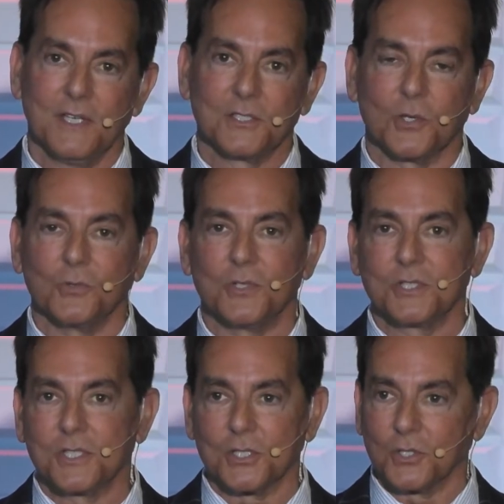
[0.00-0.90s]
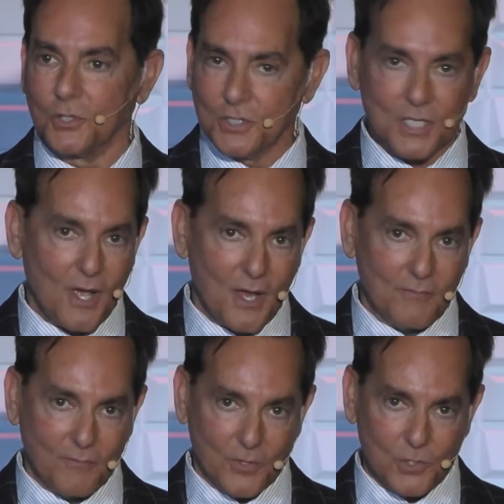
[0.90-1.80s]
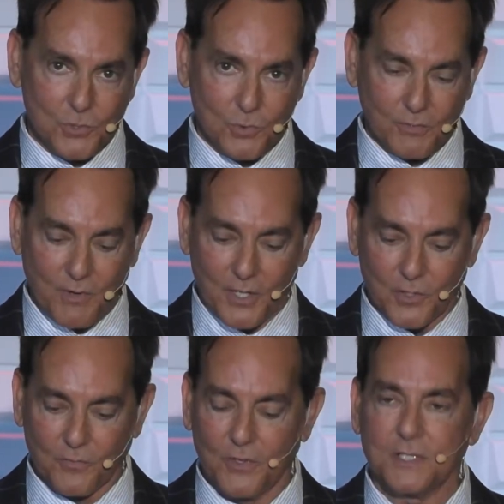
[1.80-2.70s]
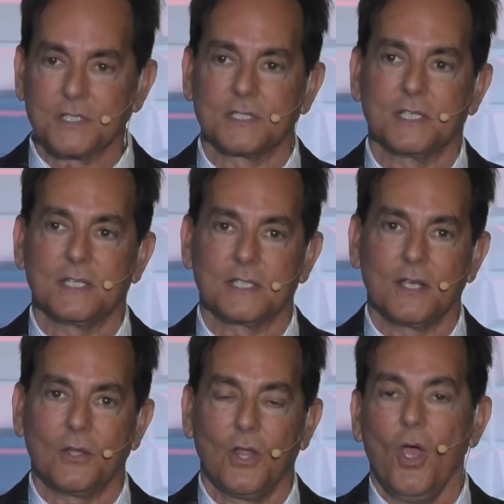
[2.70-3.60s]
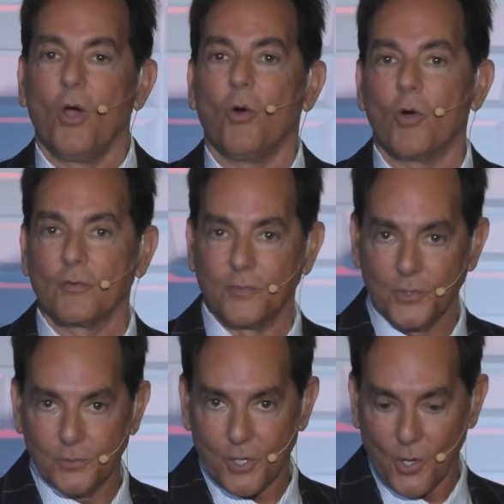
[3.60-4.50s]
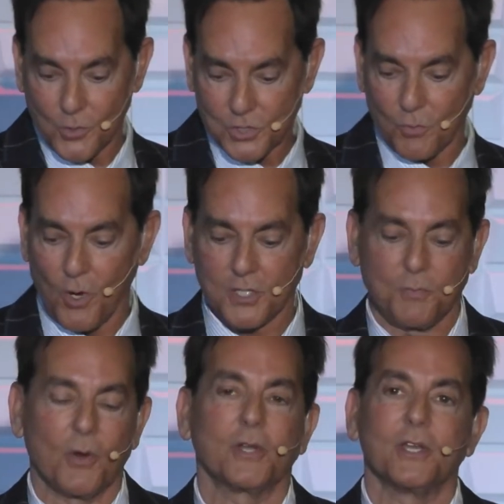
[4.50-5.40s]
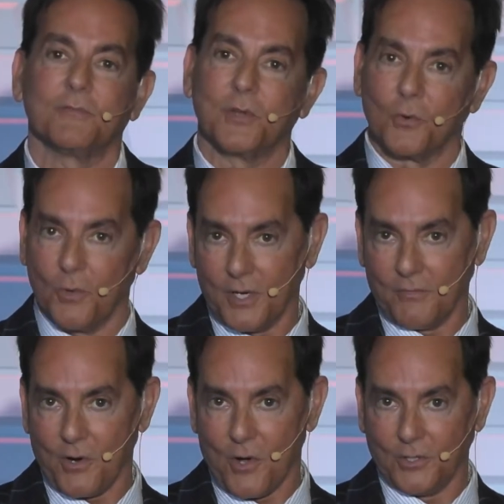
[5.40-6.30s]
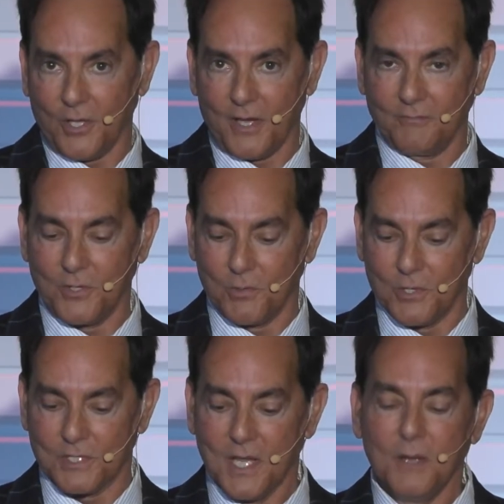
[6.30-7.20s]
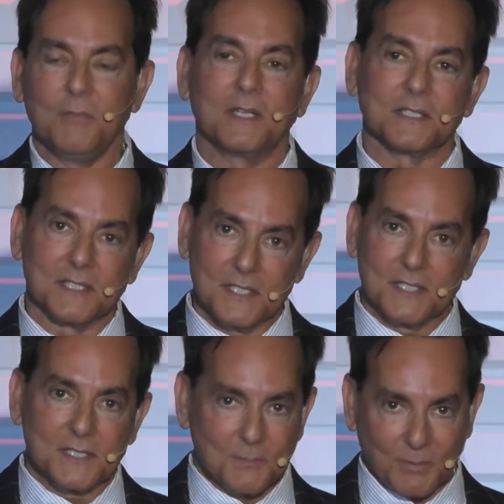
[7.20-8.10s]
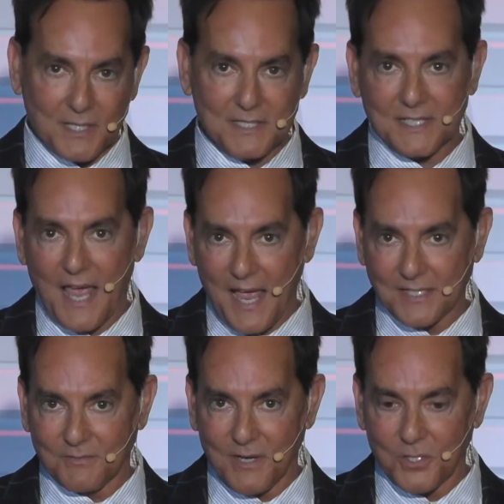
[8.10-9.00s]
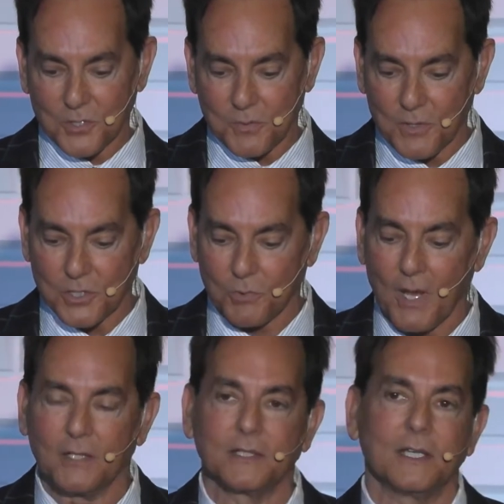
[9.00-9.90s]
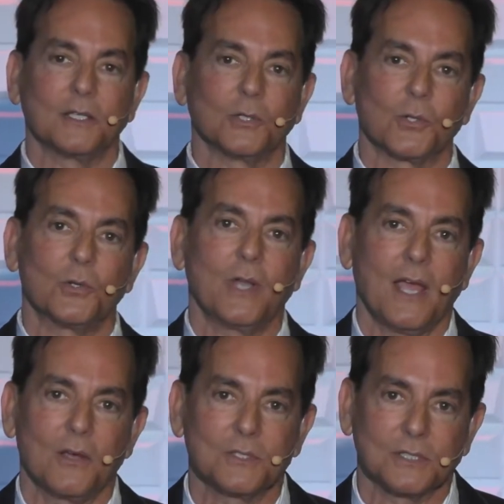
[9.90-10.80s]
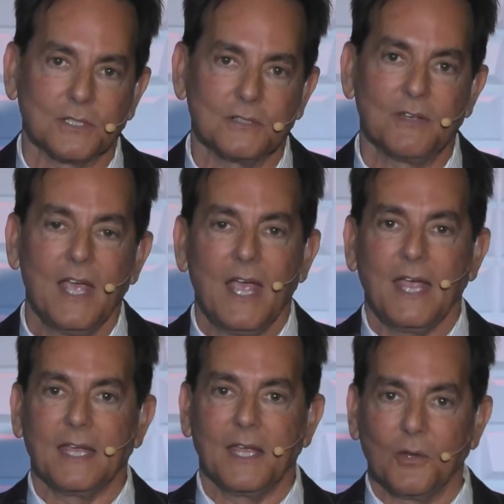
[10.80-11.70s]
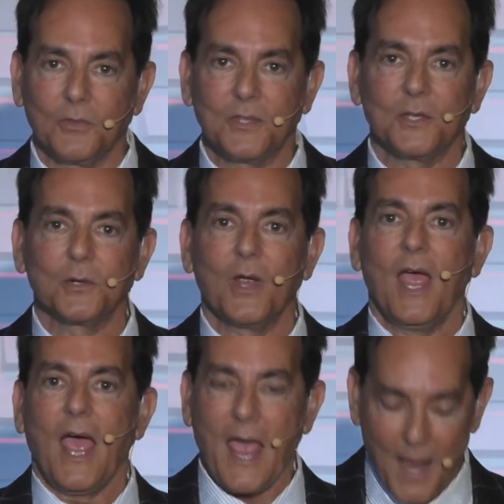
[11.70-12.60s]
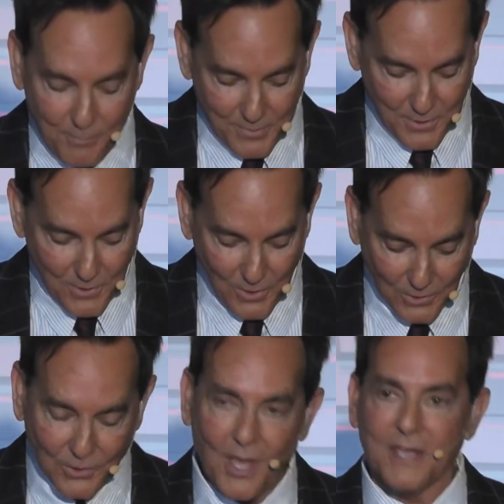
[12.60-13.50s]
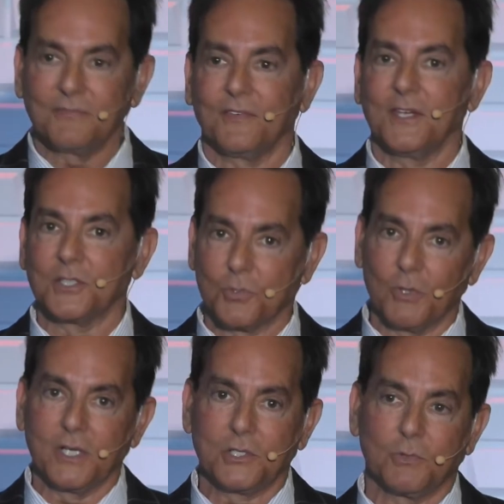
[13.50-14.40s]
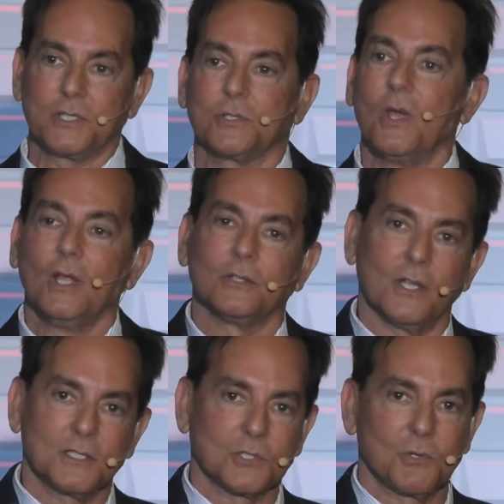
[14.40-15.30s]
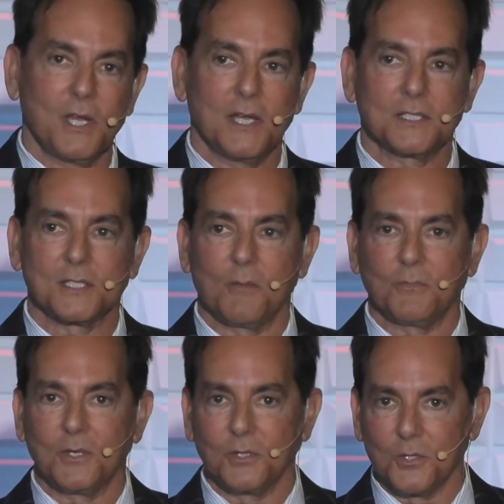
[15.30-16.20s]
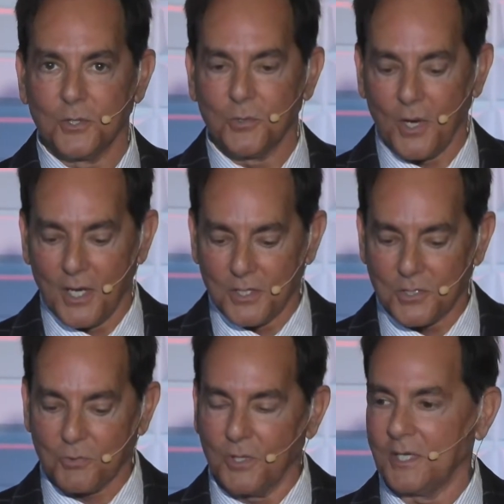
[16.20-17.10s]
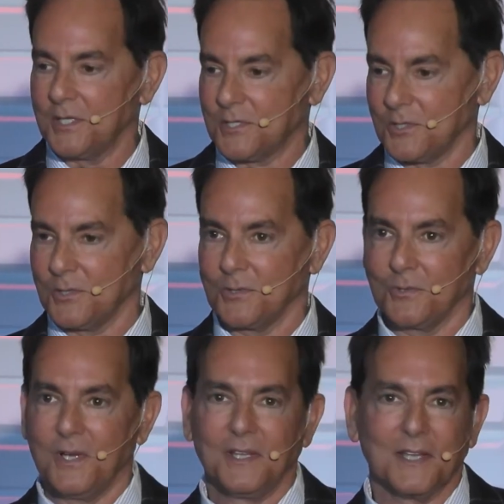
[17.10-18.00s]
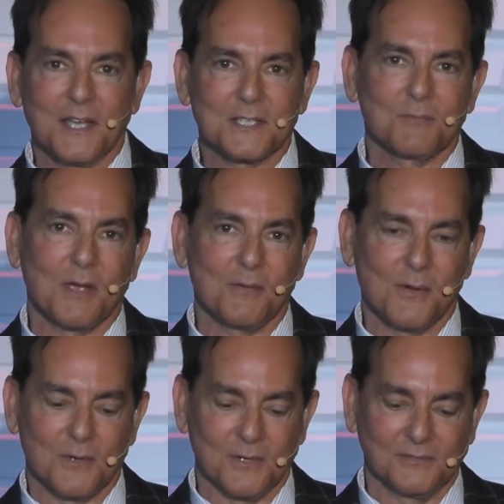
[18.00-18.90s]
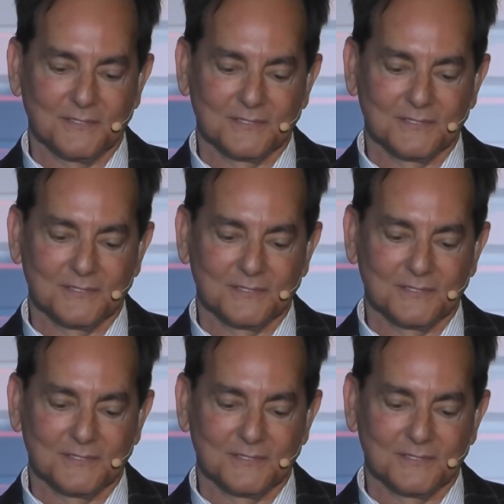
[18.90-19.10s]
So this is a good time for you to invite your friends to CSL or for you to host a watch party if you're one of our online viewers, because this is a place to activate your spirituality and learn how to live a healthier, happier life in 2022. Let's create something new in 22. That's my motto.